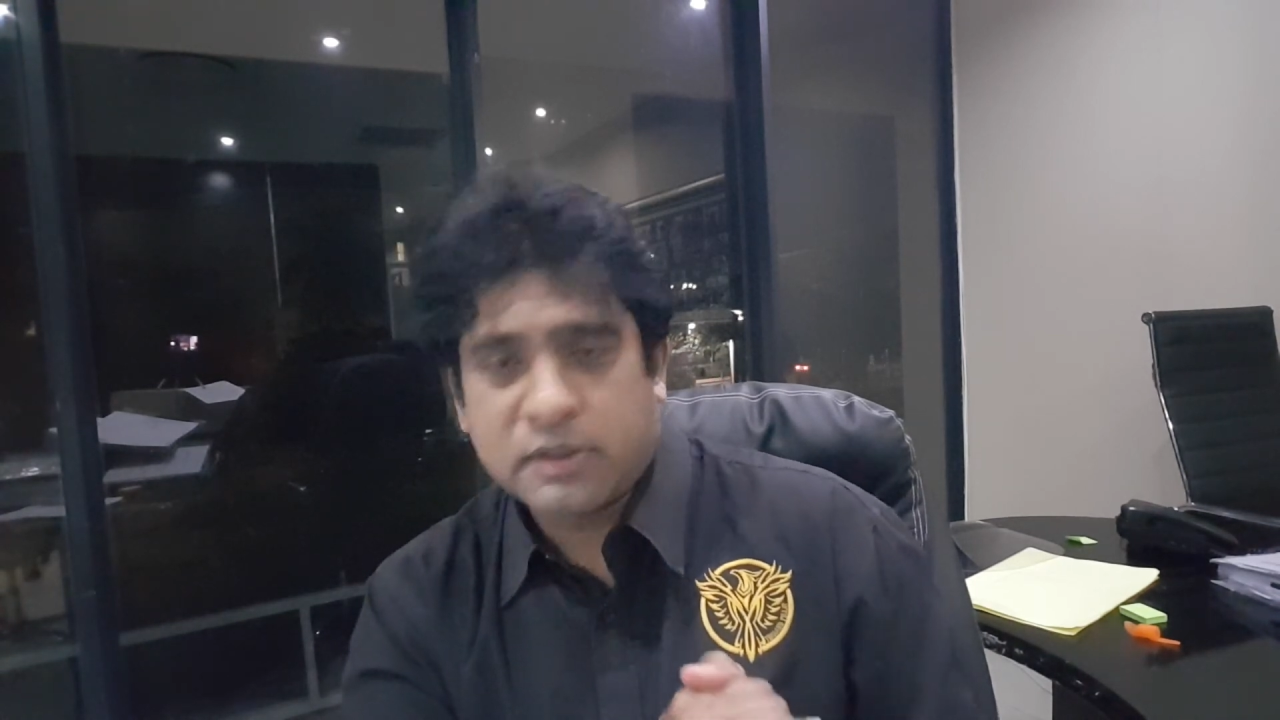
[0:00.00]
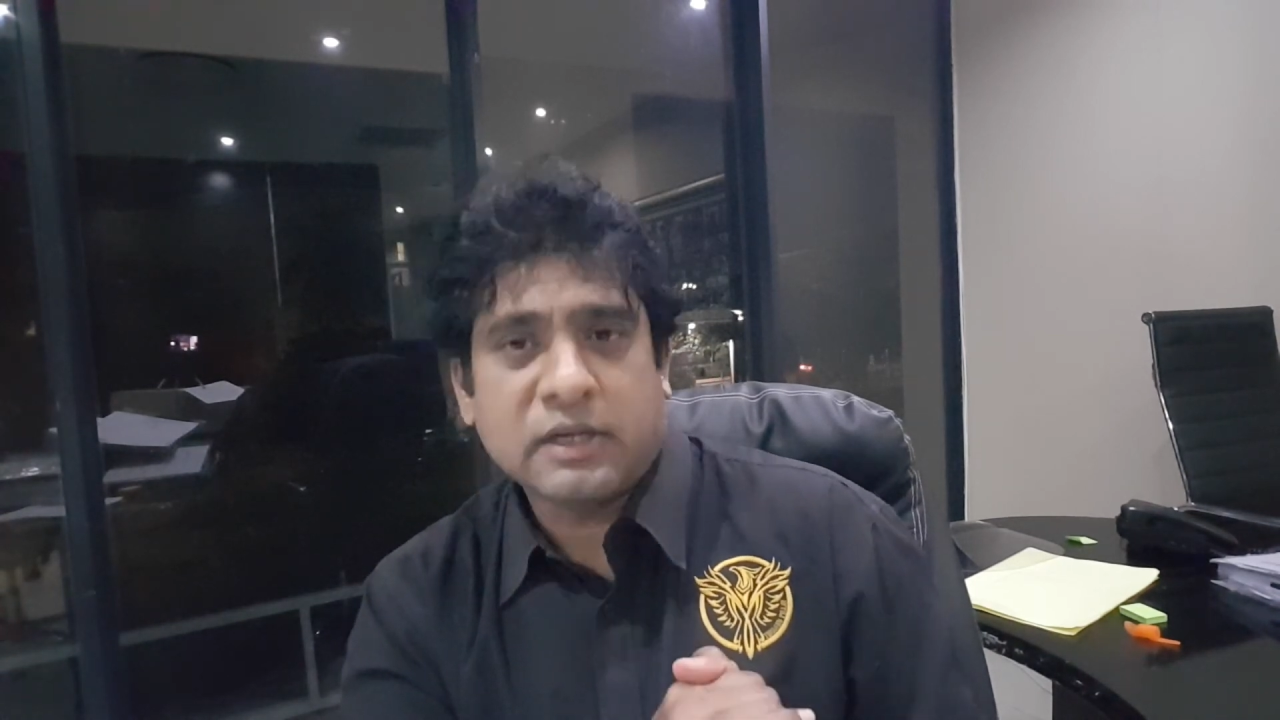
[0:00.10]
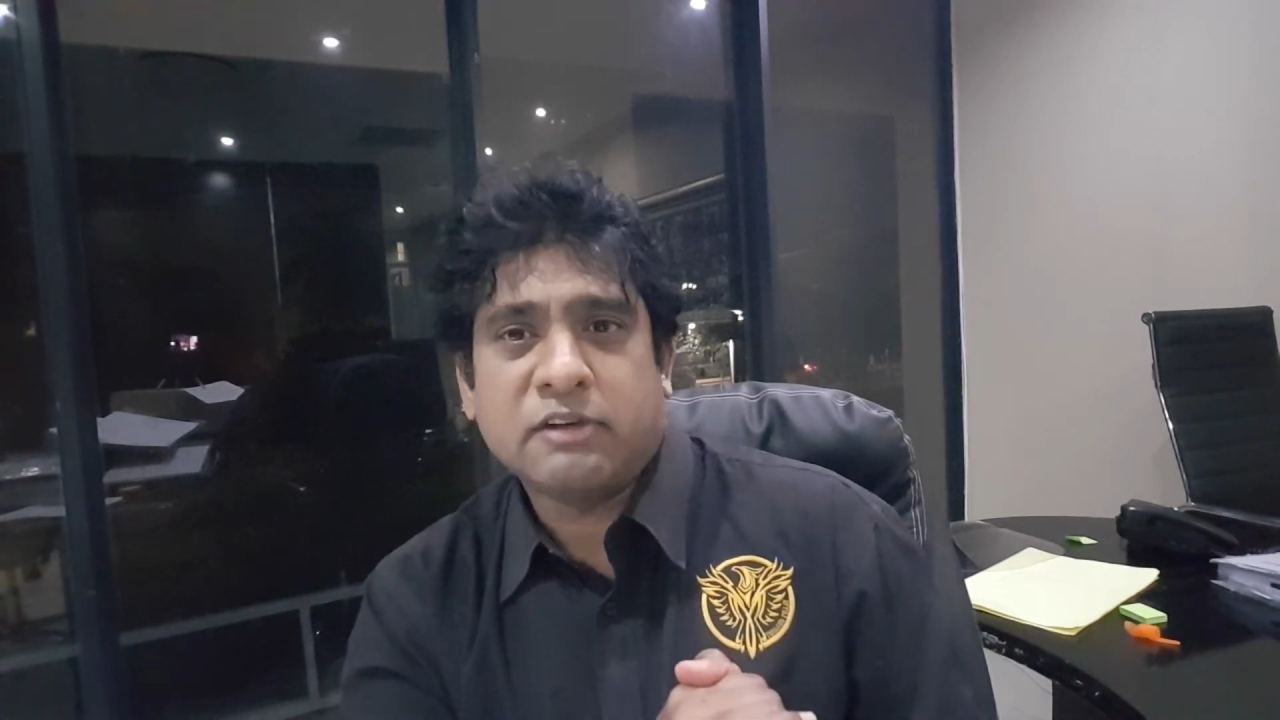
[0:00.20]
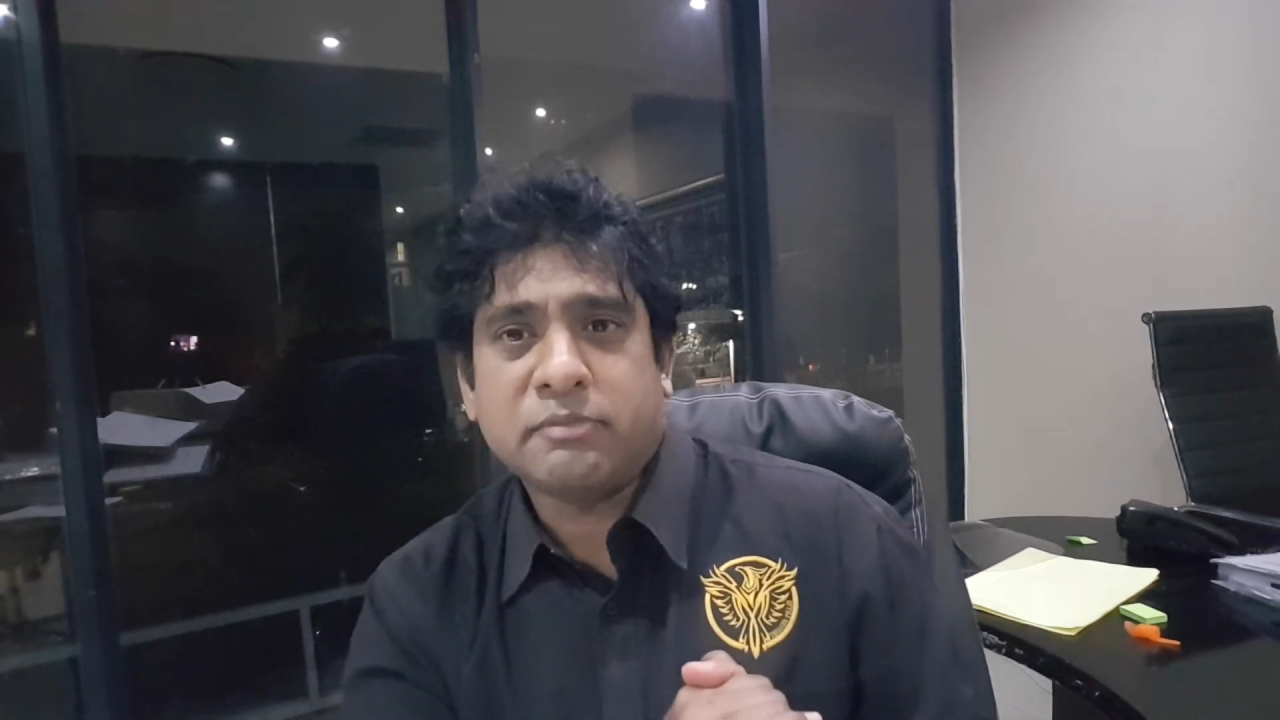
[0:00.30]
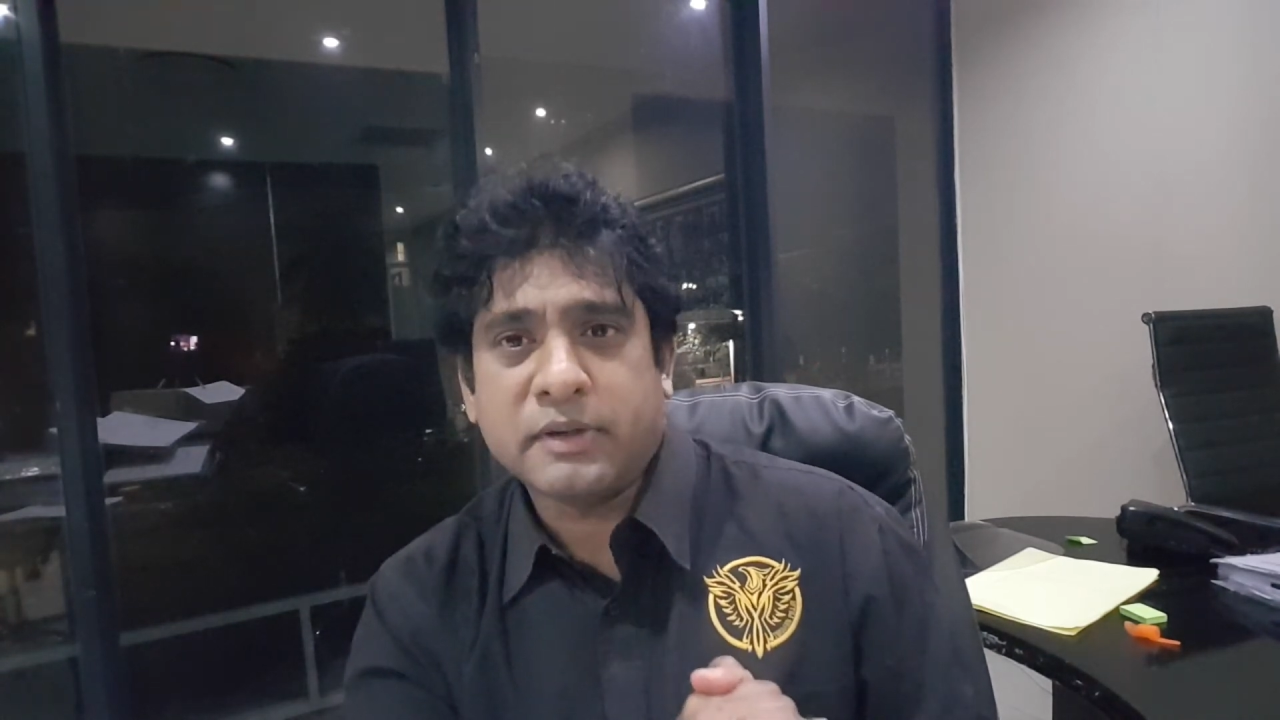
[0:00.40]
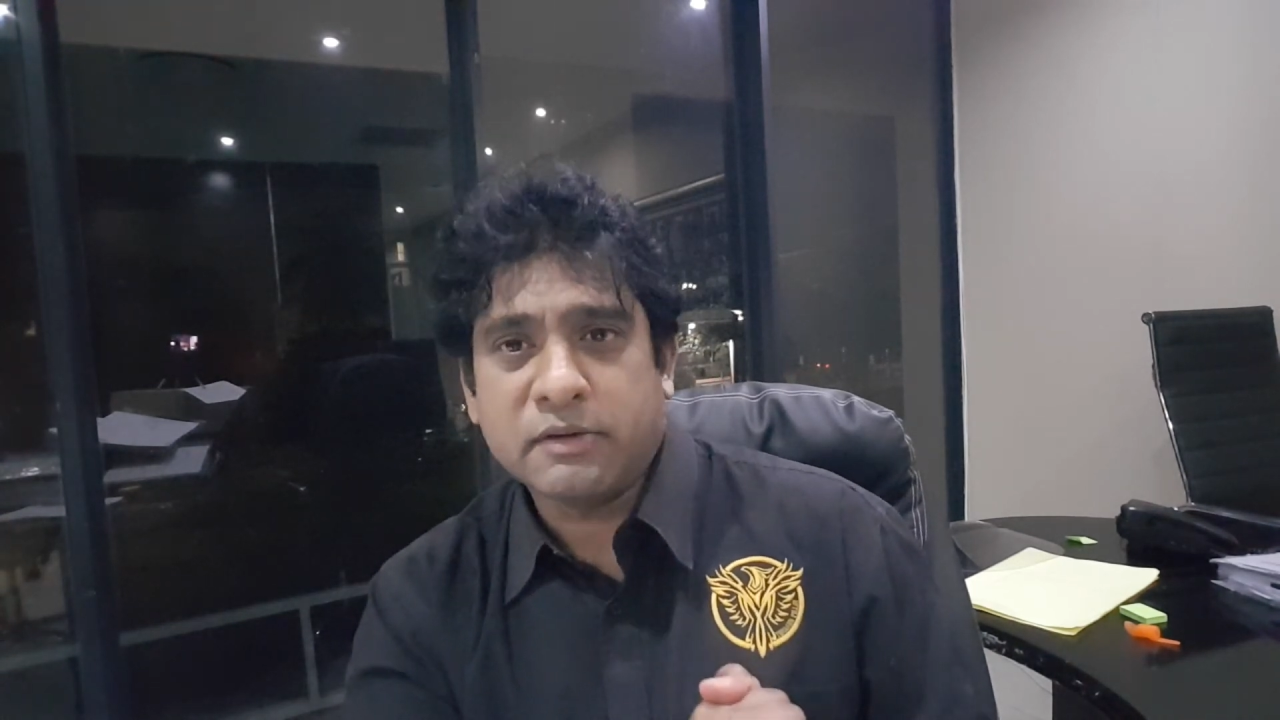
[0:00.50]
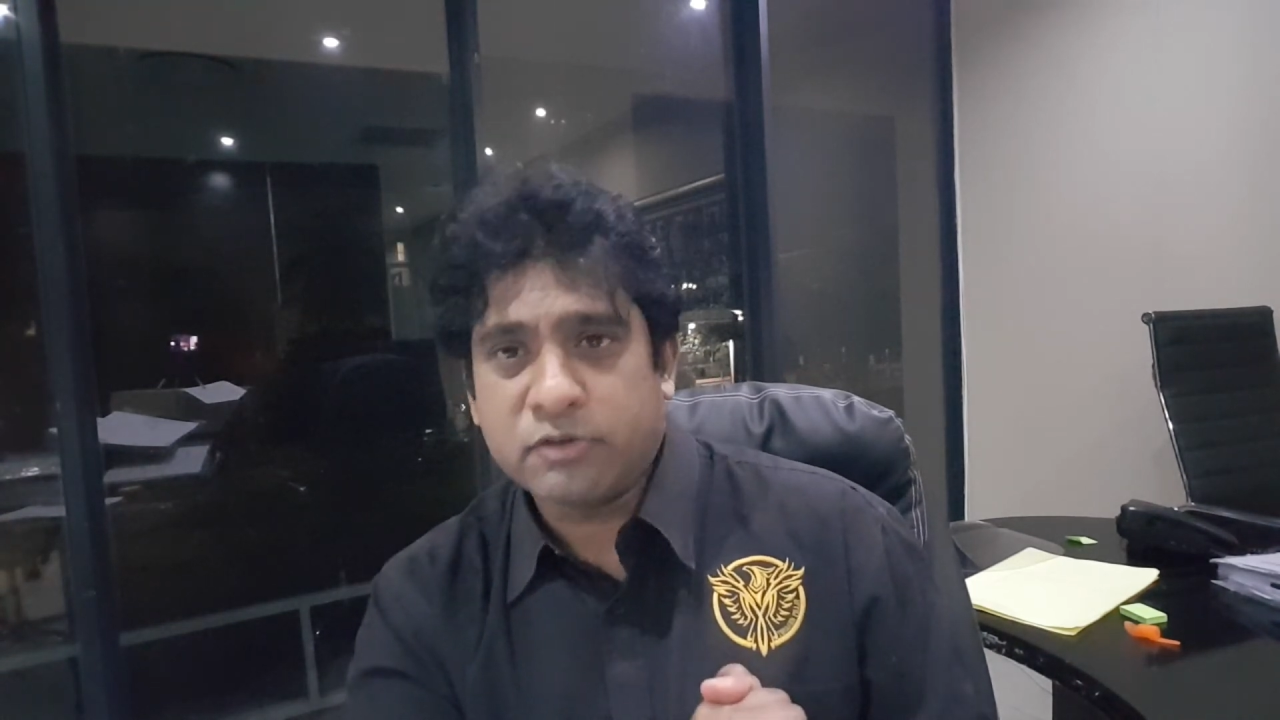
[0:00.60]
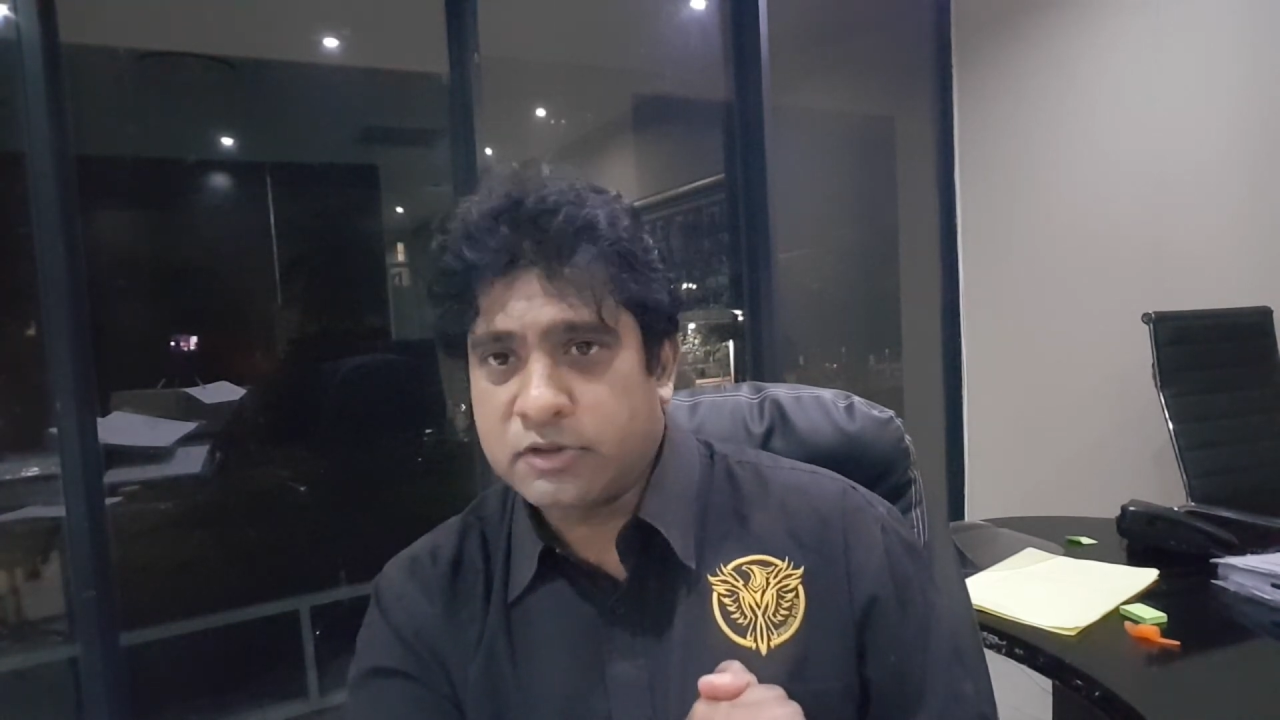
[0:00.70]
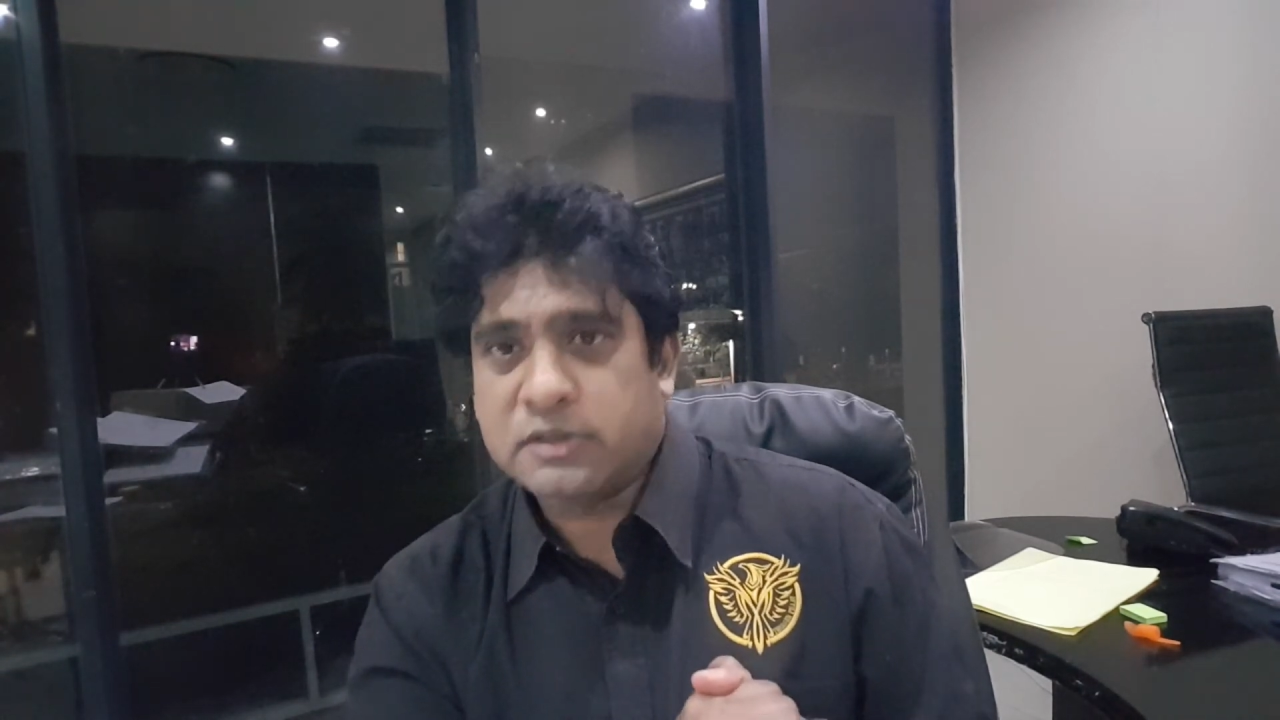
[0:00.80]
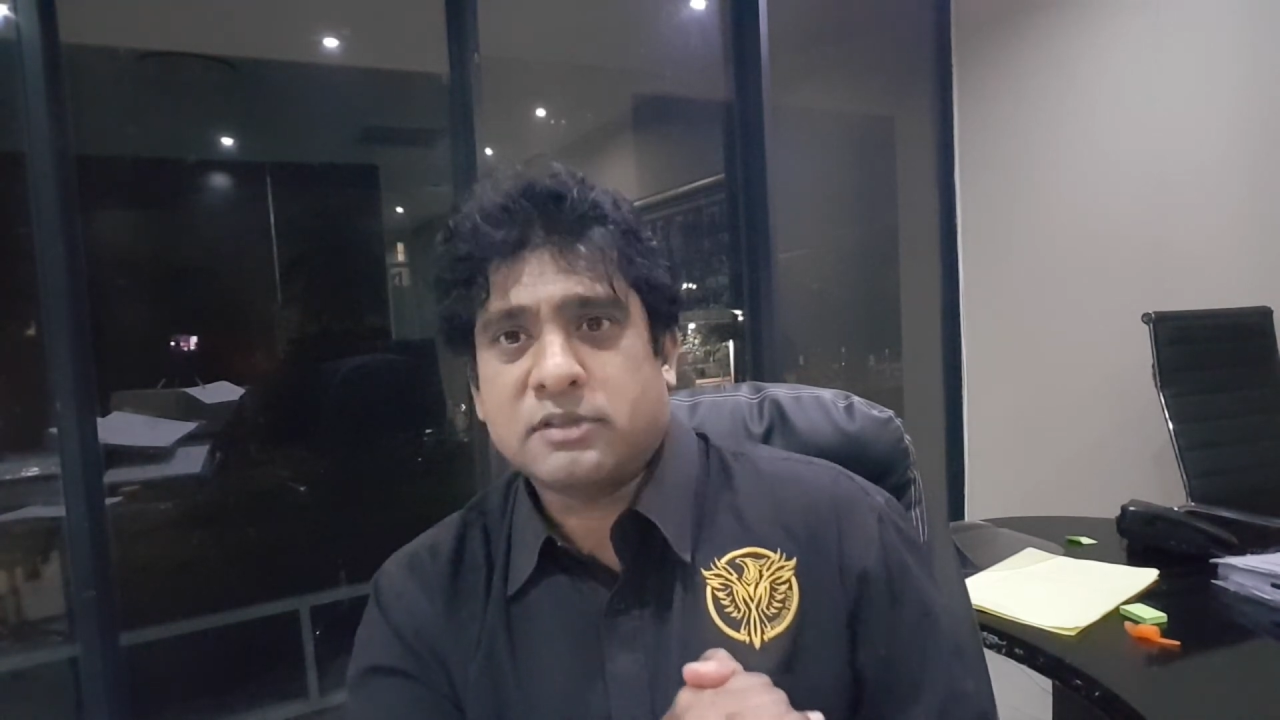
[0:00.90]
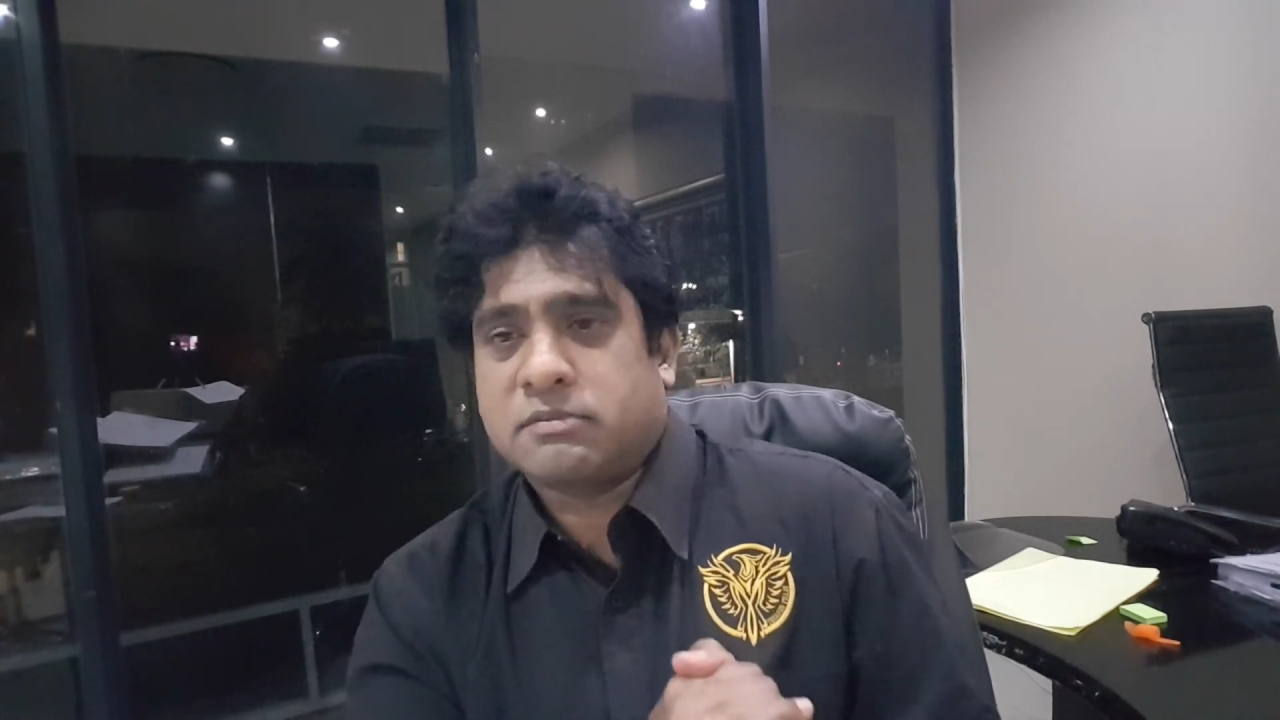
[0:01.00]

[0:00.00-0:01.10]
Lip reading: enough money for just